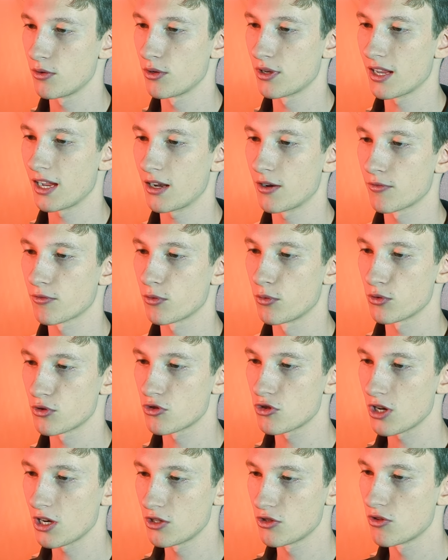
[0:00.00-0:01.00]
you can of course
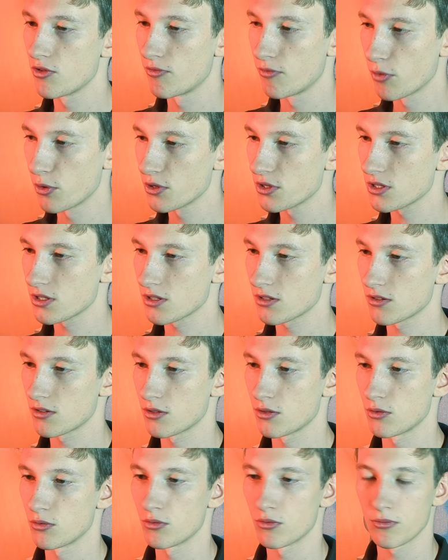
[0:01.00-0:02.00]
change the voice
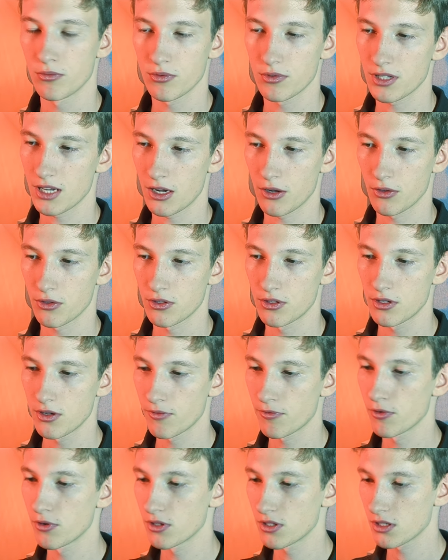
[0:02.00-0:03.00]
to sound
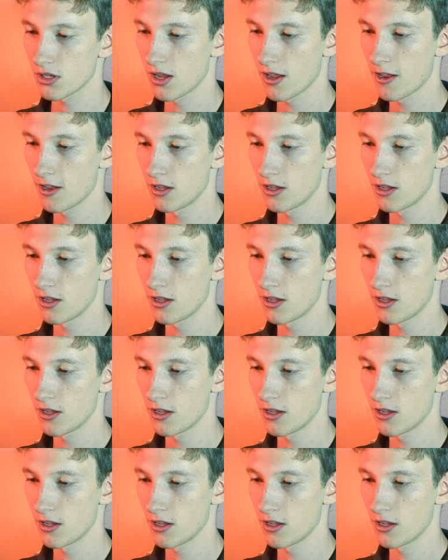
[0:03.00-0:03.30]
different.